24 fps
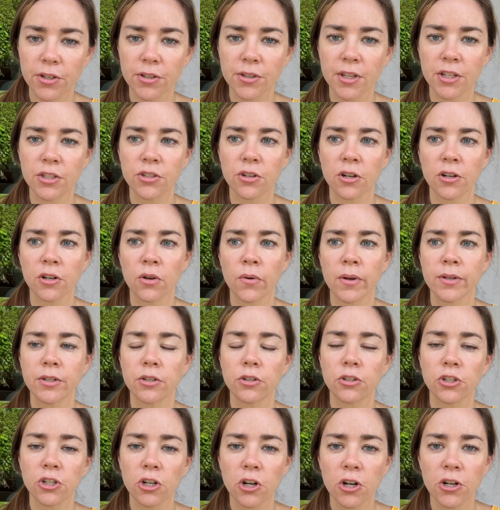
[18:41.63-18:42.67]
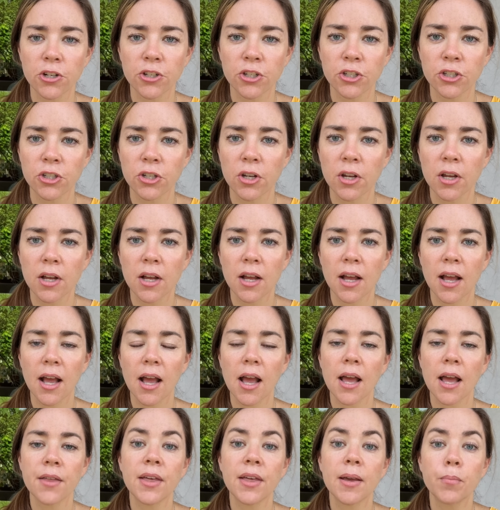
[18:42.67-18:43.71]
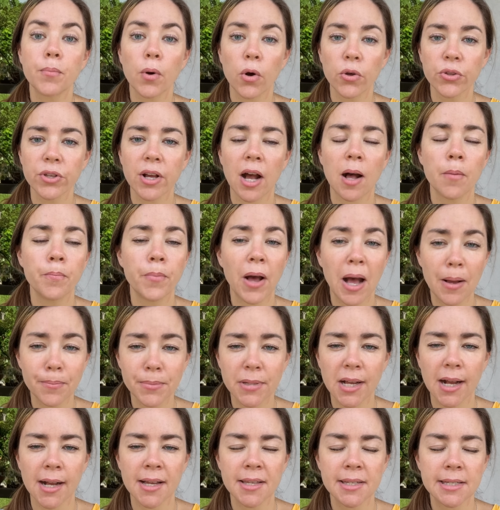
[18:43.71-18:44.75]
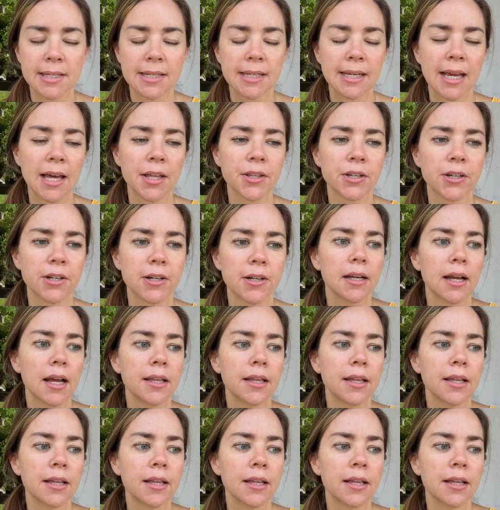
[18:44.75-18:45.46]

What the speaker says: They started going to church, and they both got baptized together.